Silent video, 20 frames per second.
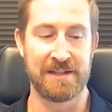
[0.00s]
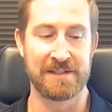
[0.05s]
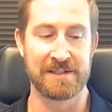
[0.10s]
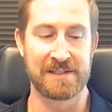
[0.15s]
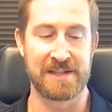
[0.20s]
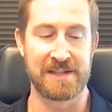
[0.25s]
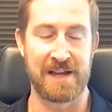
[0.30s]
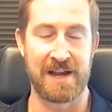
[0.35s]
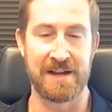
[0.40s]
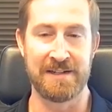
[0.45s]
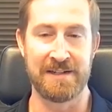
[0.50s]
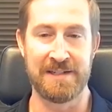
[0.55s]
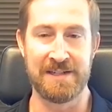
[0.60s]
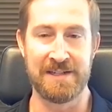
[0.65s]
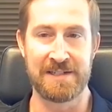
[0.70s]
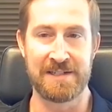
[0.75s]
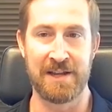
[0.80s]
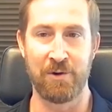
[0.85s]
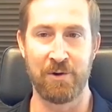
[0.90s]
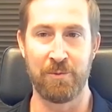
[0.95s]
inside
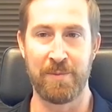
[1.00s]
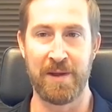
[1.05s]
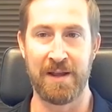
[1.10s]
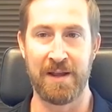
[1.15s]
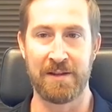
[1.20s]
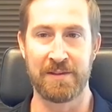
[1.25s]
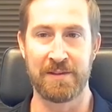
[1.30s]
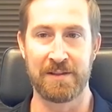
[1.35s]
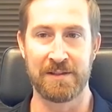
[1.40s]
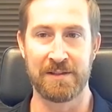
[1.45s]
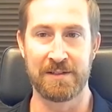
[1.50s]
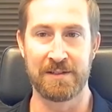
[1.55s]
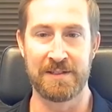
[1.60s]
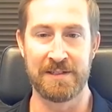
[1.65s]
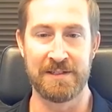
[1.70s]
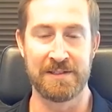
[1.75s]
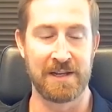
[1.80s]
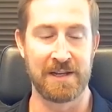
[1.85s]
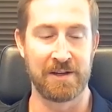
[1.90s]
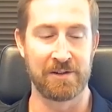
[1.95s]
detail bay that the
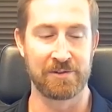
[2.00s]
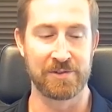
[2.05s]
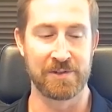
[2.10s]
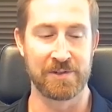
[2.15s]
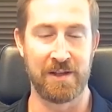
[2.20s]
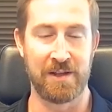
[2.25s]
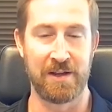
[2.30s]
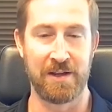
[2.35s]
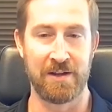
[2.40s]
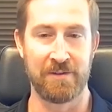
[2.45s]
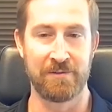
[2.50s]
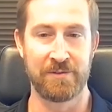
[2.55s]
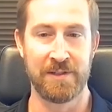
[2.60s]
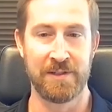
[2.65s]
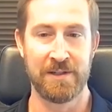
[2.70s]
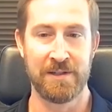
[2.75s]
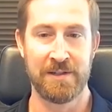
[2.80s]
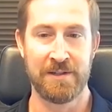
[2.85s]
detailers loved.